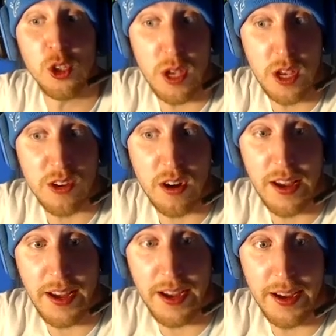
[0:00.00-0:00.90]
he's our
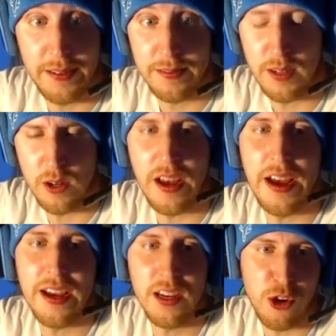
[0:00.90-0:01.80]
guy.
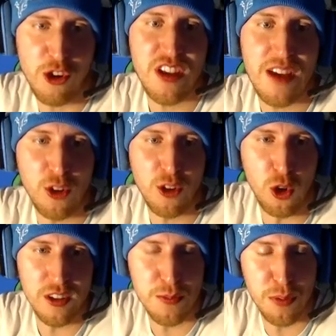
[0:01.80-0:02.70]
Okay, we just have to
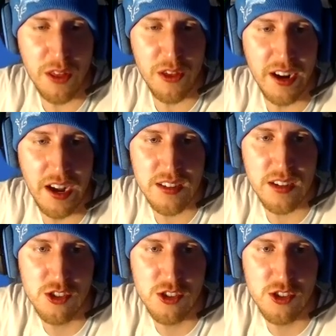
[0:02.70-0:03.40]
hold his brother hostage.